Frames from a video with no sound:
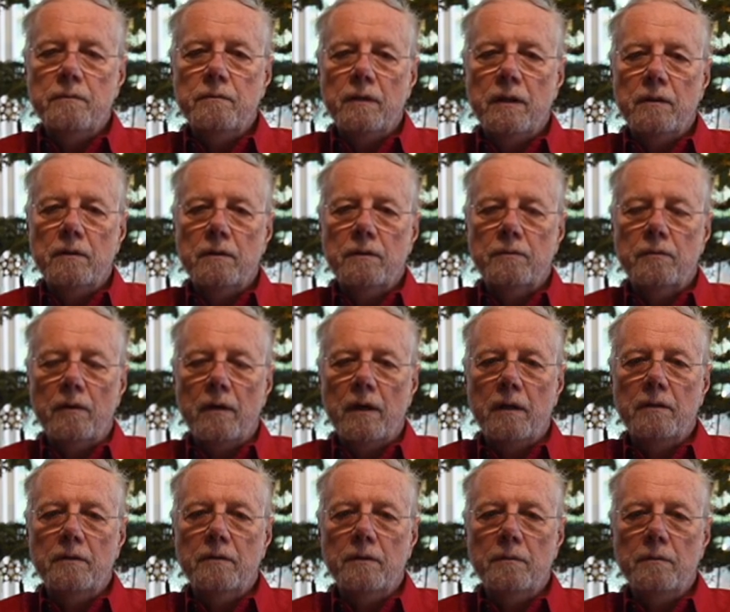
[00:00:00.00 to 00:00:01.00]
We are
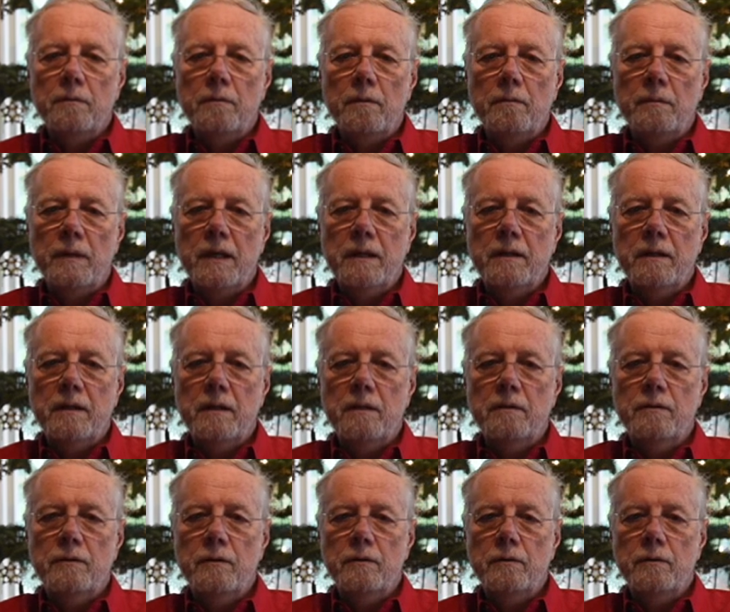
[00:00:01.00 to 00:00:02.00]
trying to make it
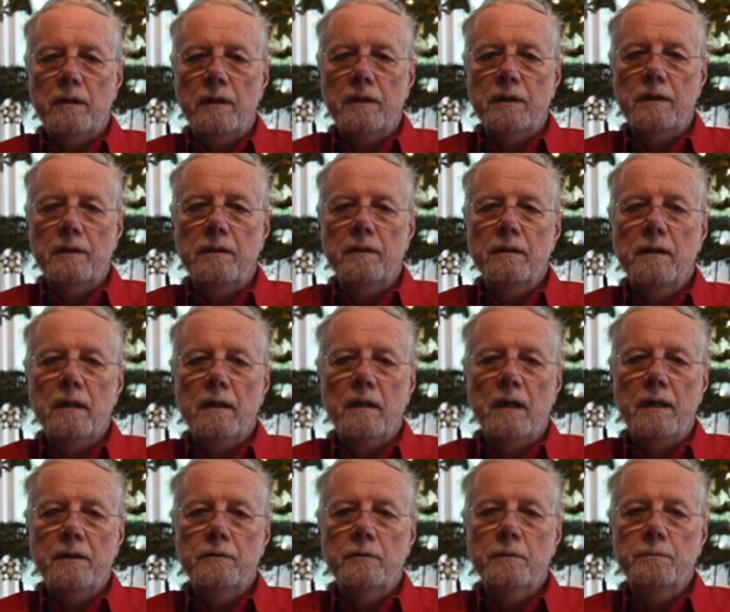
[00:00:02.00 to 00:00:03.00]
into a
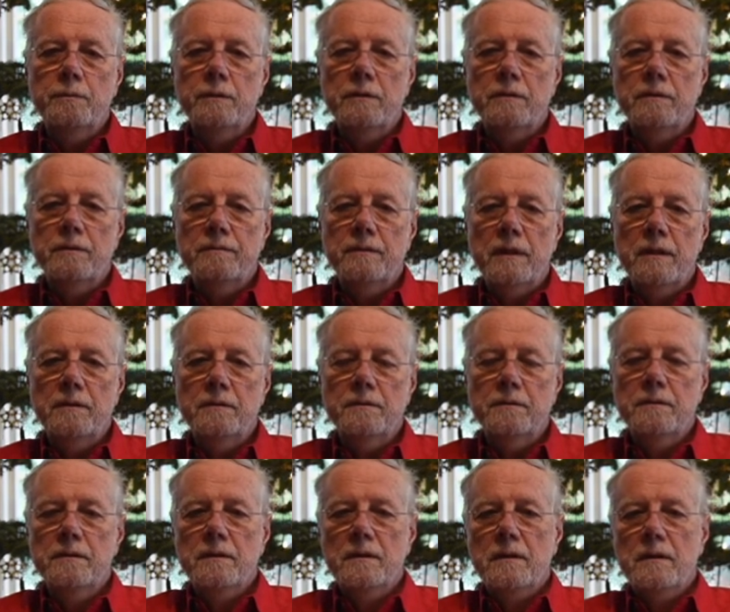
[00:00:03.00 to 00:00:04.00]
high throughput
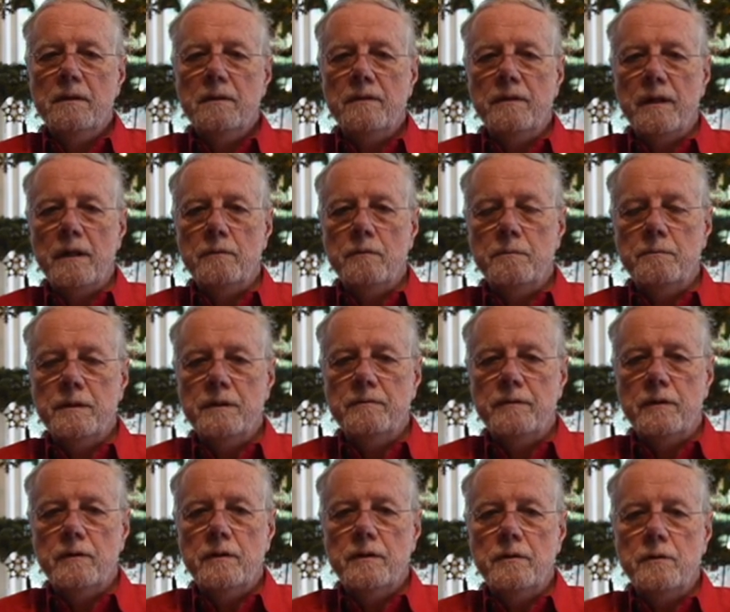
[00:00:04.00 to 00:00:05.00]
device that will be
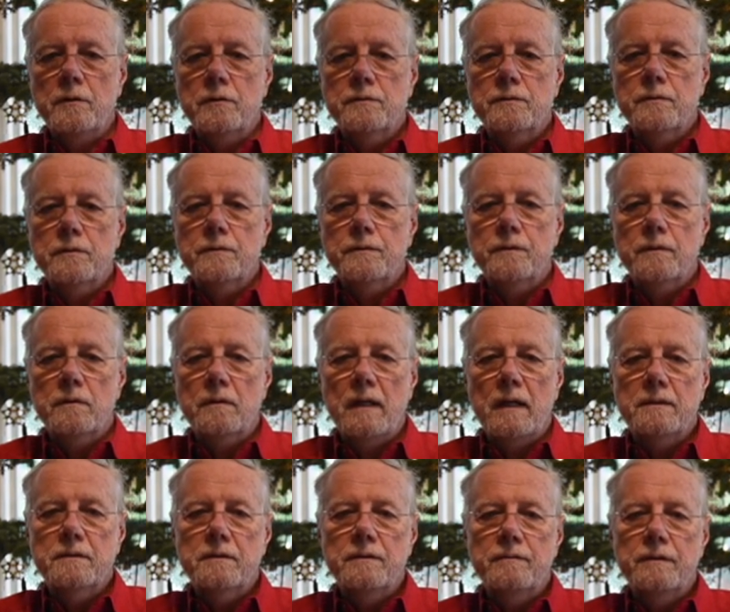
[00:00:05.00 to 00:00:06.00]
very useful for
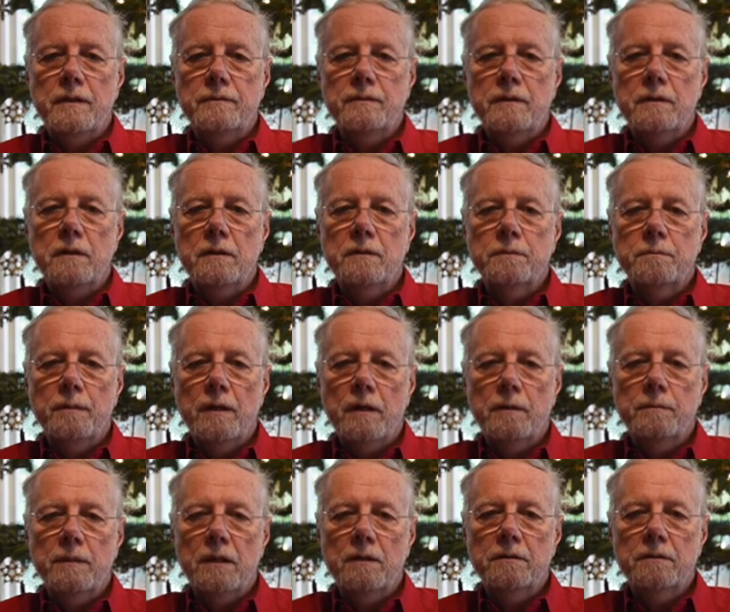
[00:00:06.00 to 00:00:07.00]
lots of different
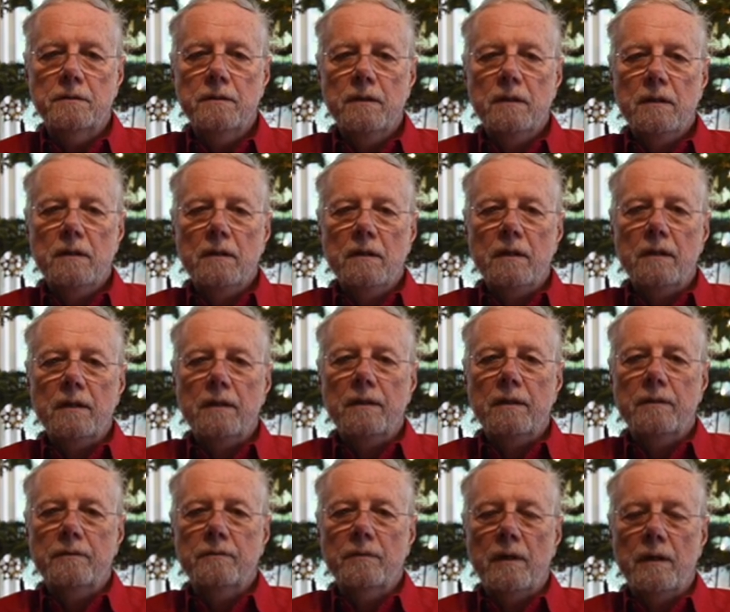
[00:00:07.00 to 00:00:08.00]
experiments,
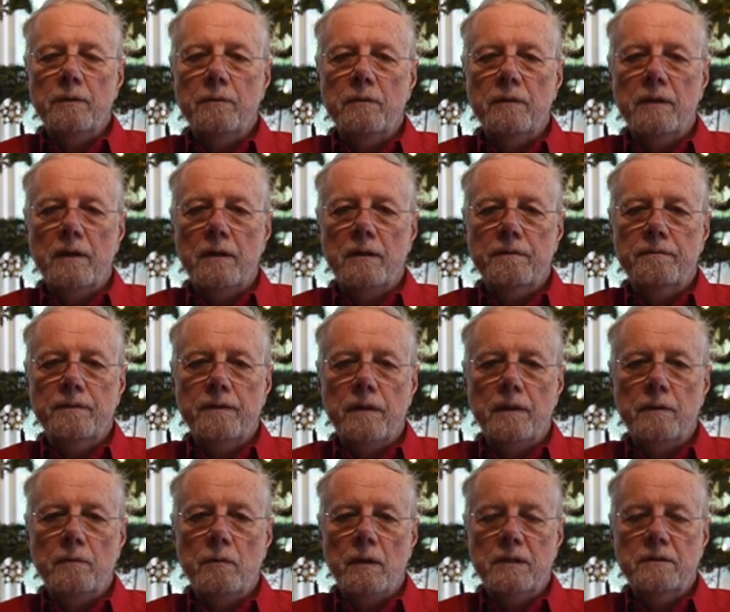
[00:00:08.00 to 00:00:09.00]
trying to
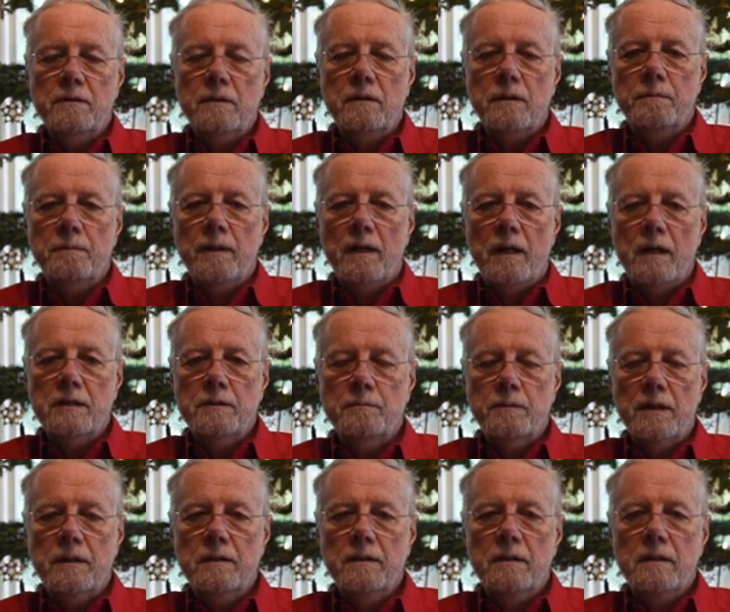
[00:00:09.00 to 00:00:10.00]
identify what's in the
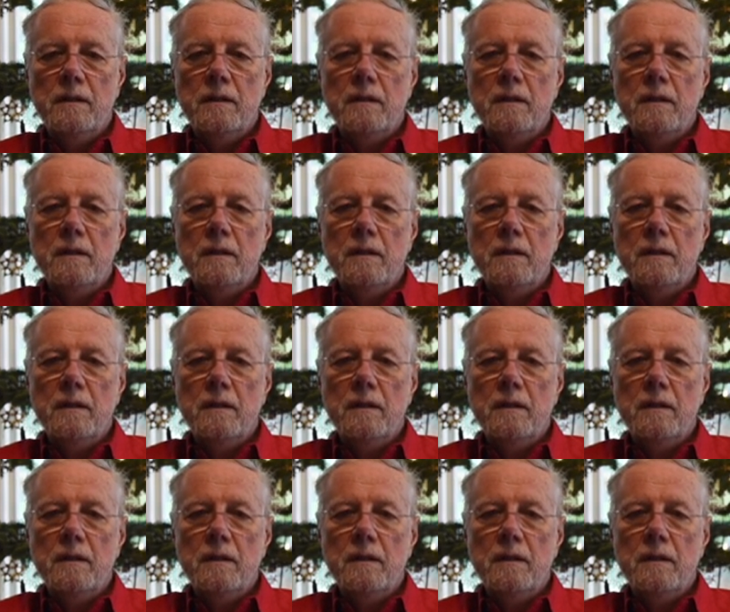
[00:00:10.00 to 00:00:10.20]
plasma,